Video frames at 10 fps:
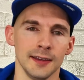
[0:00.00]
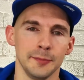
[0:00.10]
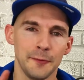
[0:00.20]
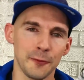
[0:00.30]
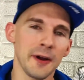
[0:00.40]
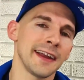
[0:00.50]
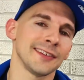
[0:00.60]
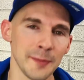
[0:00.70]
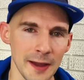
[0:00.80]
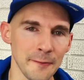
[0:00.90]
Before I
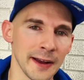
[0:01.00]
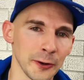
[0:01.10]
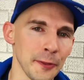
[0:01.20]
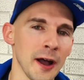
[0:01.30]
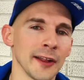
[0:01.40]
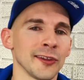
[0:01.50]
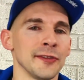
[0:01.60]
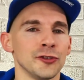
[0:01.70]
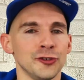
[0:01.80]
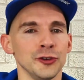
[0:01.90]
get to my final thoughts on
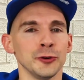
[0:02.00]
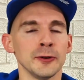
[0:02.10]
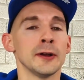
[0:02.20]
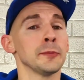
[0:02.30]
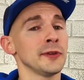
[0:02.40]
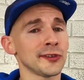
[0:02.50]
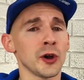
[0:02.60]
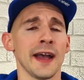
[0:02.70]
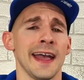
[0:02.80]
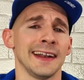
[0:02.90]
the shoe, please
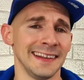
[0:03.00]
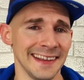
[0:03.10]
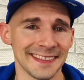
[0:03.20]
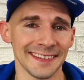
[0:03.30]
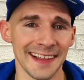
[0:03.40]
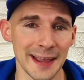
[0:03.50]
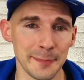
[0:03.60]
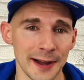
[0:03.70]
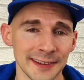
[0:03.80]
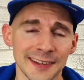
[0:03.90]
go ahead and hit the like
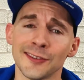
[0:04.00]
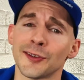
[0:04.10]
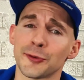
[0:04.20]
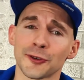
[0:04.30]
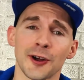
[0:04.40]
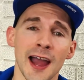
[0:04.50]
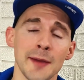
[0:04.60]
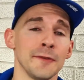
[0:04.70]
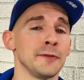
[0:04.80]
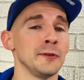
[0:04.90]
button and
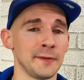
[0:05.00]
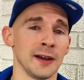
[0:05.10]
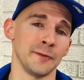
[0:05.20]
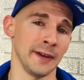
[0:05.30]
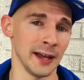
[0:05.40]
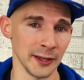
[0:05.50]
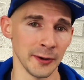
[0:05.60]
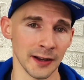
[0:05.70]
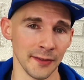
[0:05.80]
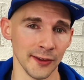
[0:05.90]
subscribe if you found value
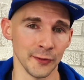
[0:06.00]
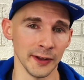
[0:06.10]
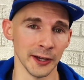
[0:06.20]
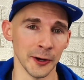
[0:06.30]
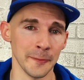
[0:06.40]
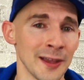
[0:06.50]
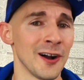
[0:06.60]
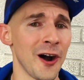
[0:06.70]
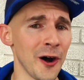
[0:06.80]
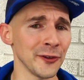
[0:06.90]
out of this video.
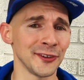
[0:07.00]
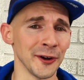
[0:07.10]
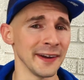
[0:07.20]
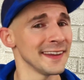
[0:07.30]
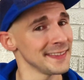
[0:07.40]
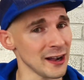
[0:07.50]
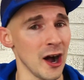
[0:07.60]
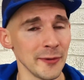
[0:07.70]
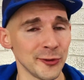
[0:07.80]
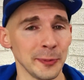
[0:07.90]
Also, in the
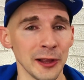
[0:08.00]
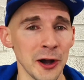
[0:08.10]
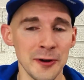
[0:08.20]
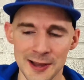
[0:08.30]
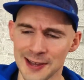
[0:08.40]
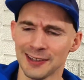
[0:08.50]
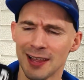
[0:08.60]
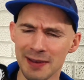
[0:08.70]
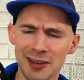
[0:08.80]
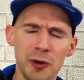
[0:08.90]
comments below,
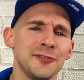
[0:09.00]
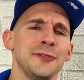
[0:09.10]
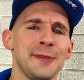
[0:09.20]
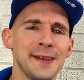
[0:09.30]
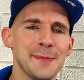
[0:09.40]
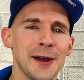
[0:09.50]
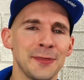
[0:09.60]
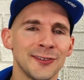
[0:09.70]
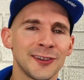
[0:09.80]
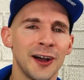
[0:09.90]
let me know what you think about
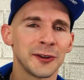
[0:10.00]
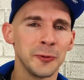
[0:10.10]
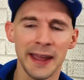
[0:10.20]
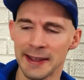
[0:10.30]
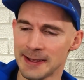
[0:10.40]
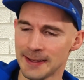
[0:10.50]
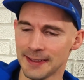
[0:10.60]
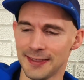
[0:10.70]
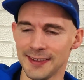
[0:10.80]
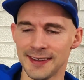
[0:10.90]
this colorway.
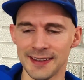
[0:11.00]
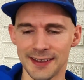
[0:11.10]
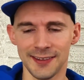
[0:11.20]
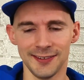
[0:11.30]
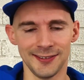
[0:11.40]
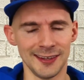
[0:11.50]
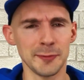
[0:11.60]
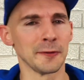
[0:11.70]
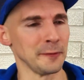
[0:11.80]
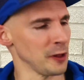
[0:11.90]
The
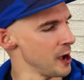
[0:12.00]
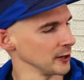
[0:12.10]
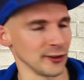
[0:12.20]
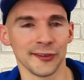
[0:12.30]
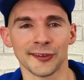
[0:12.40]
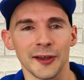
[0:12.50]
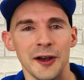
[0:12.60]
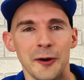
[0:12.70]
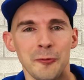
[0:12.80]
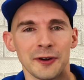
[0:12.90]
zebraflage is
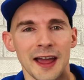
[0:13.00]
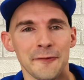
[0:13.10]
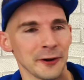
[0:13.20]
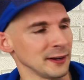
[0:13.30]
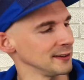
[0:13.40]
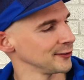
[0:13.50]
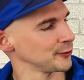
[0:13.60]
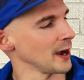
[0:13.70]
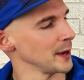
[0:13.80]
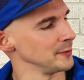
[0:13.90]
what I've heard it
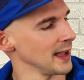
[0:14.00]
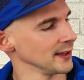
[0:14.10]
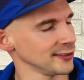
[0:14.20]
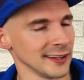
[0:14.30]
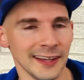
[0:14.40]
described as.